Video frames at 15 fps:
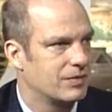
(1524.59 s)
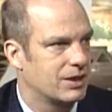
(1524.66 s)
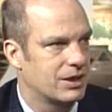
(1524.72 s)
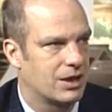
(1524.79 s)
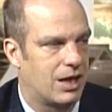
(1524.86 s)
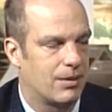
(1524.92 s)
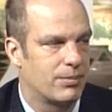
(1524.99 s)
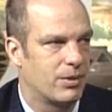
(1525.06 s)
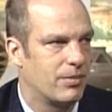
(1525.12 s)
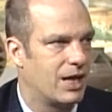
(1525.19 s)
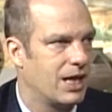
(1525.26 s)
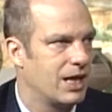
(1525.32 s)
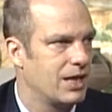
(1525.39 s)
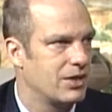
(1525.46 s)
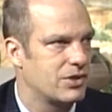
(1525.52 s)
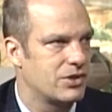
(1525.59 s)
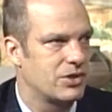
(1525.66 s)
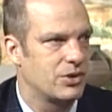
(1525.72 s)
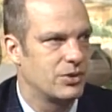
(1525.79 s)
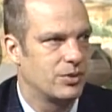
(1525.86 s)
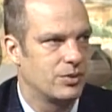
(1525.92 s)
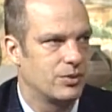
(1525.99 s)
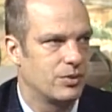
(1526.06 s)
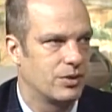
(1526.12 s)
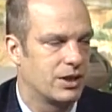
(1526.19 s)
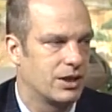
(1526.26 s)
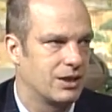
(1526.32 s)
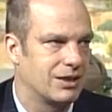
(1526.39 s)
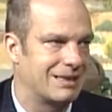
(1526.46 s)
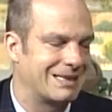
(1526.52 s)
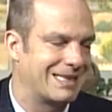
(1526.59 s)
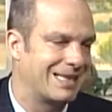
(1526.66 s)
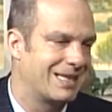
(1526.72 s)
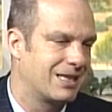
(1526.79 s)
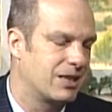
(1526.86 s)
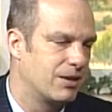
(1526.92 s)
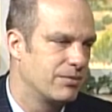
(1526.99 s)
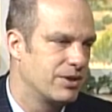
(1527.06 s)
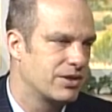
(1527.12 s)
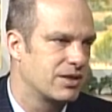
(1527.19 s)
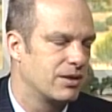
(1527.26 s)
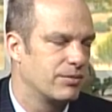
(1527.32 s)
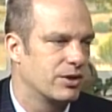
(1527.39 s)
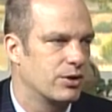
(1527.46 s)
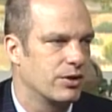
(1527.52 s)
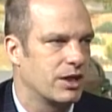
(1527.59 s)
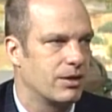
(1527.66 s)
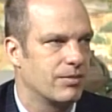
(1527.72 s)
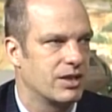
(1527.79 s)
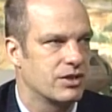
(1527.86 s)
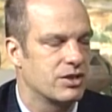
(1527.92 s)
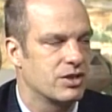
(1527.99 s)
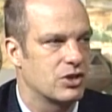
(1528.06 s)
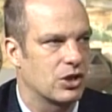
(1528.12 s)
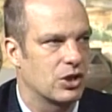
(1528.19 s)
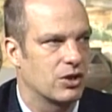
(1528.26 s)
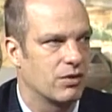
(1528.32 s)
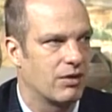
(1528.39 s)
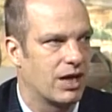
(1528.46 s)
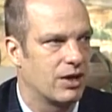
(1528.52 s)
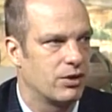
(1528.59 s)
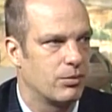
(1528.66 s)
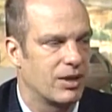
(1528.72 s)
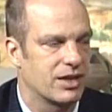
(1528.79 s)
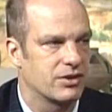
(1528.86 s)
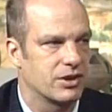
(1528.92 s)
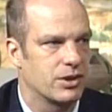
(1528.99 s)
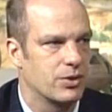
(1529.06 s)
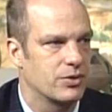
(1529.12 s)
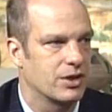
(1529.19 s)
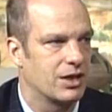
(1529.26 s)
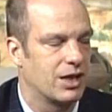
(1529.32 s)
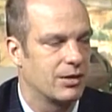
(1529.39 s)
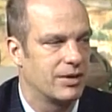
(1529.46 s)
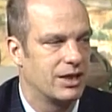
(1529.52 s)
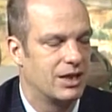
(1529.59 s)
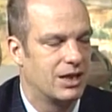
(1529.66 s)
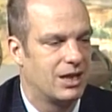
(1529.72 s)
compromise, to come to some agreement, to turn around New Mexico's economy.